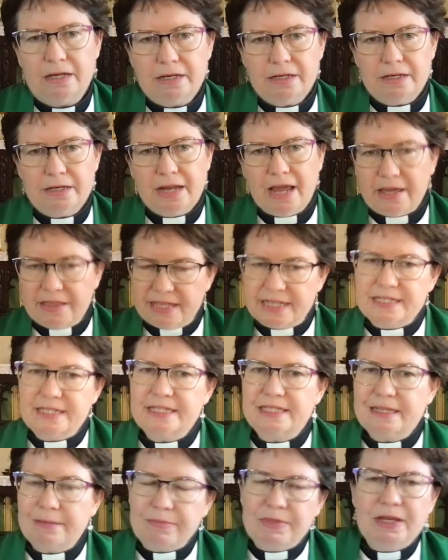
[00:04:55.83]
Now, this is
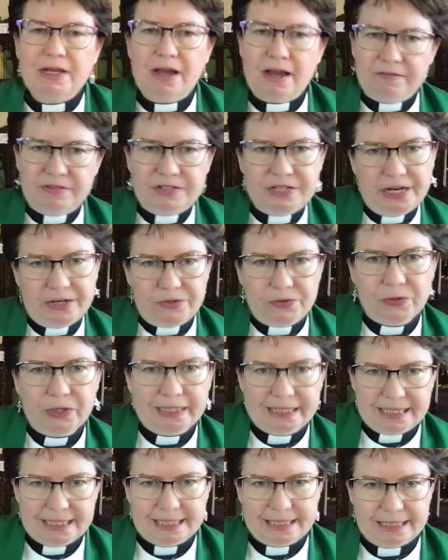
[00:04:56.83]
something I've
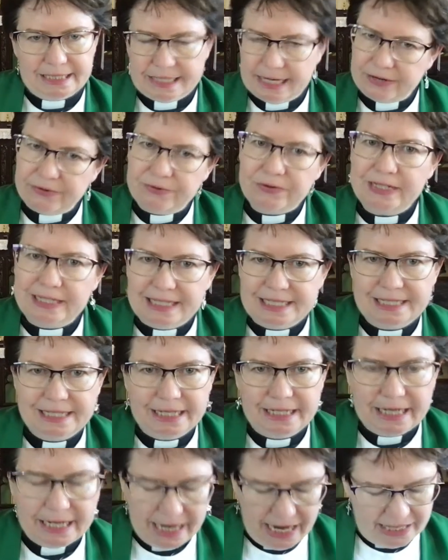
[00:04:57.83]
generally
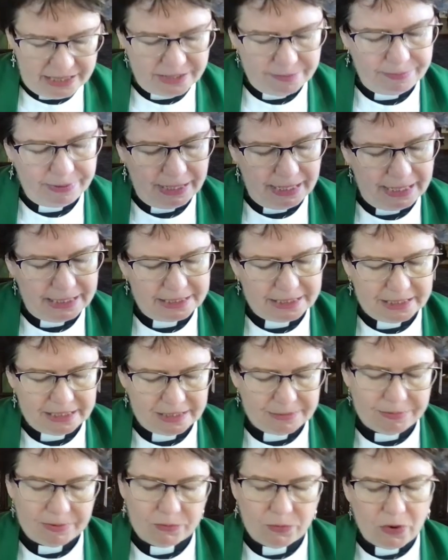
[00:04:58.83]
seen in other places,
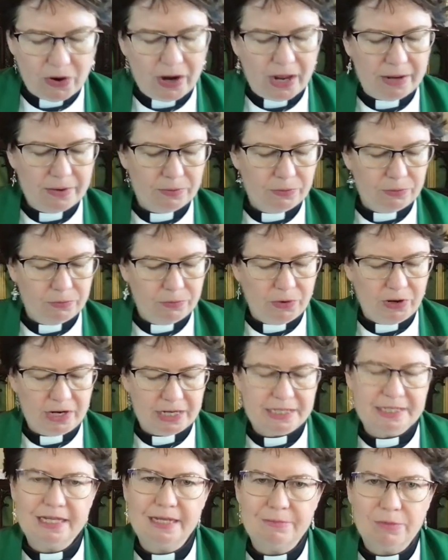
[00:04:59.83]
but what I
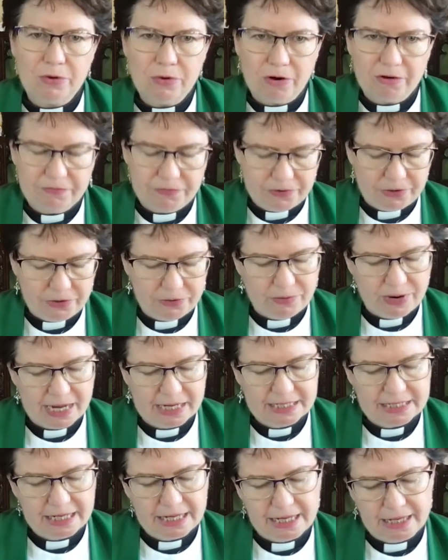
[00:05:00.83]
see more often around
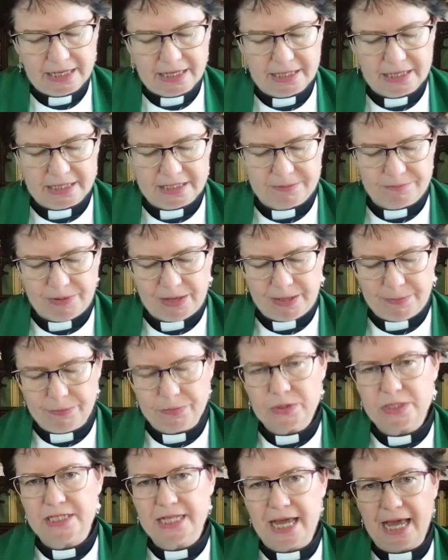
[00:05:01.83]
here is people
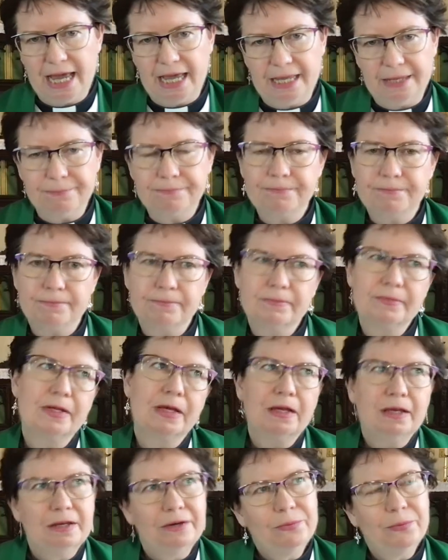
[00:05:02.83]
saying,
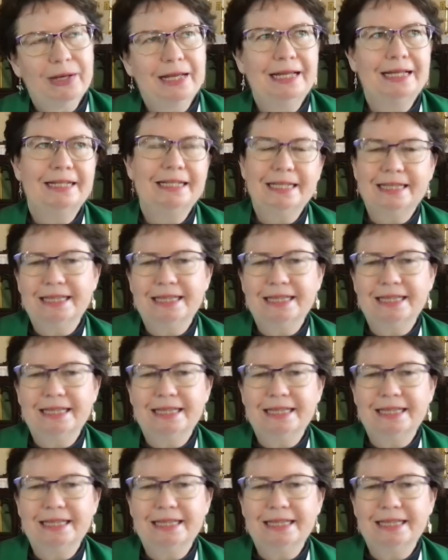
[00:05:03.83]
well, in